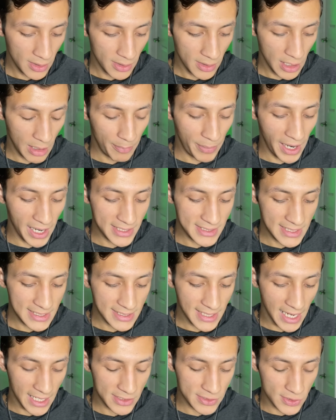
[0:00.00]
a Pisces,
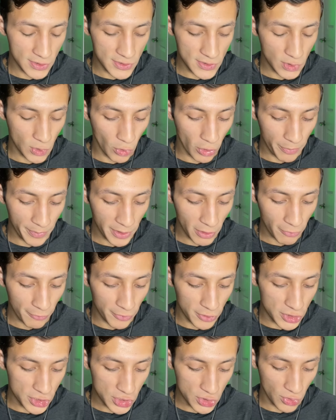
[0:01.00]
Cancer, Scorpio
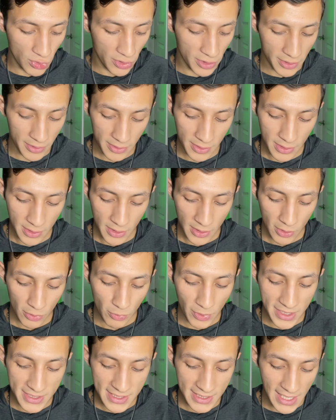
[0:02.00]
for sure,
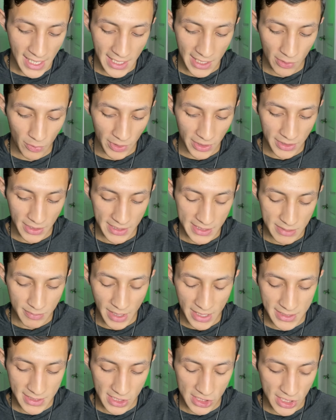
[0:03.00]
resonating with this
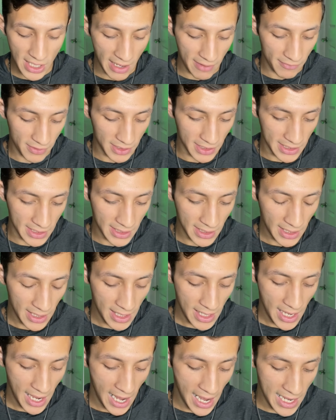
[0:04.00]
message heavily.
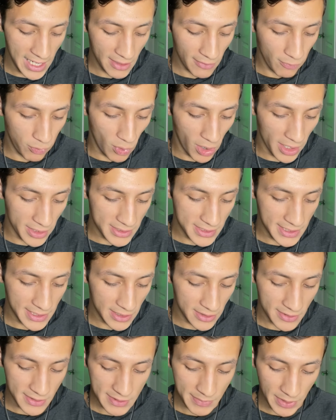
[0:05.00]
Eight of Wands
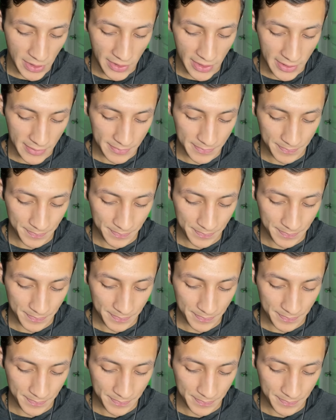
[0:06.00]
here, Spirit.